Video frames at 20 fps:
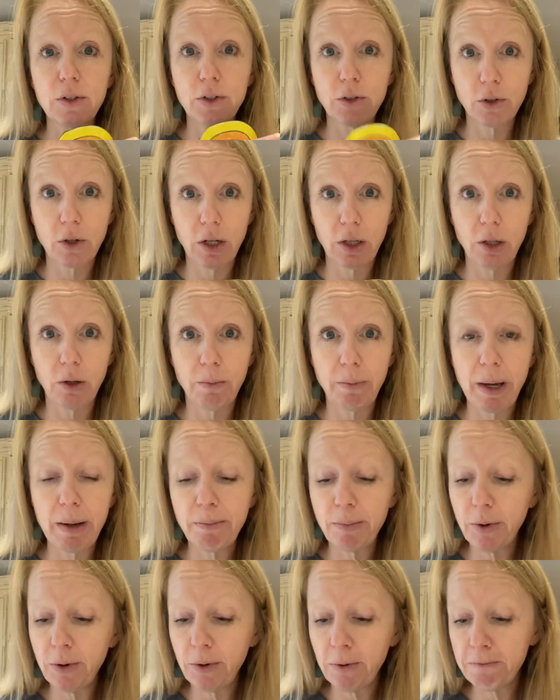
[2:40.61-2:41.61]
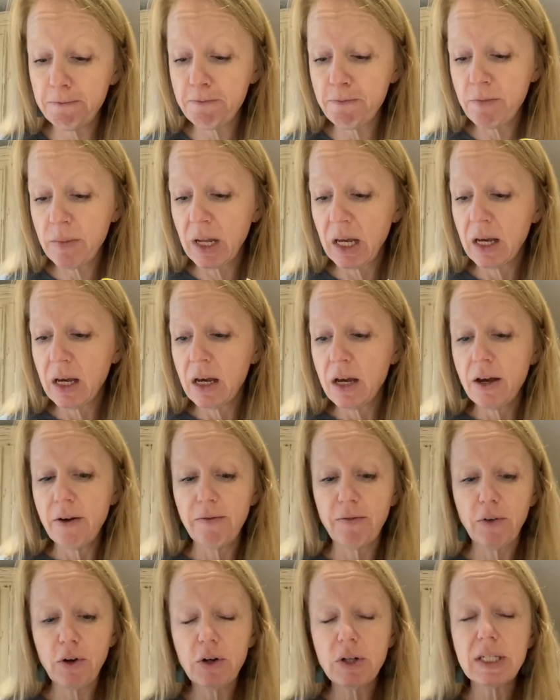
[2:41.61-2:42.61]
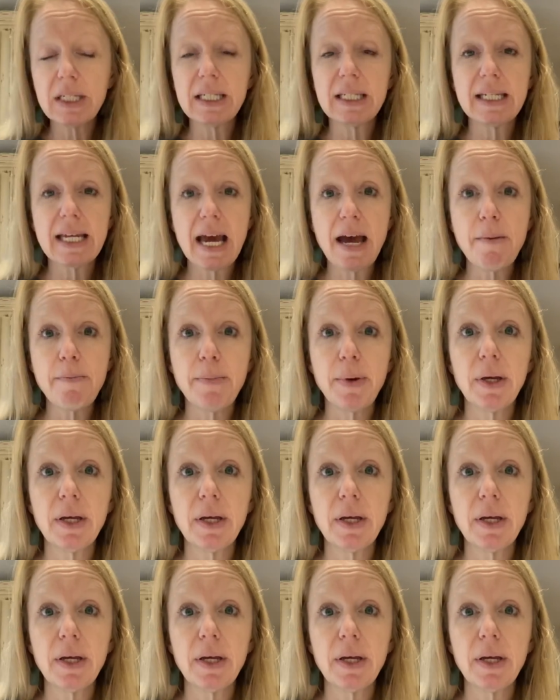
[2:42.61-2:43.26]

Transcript: circular paper. First step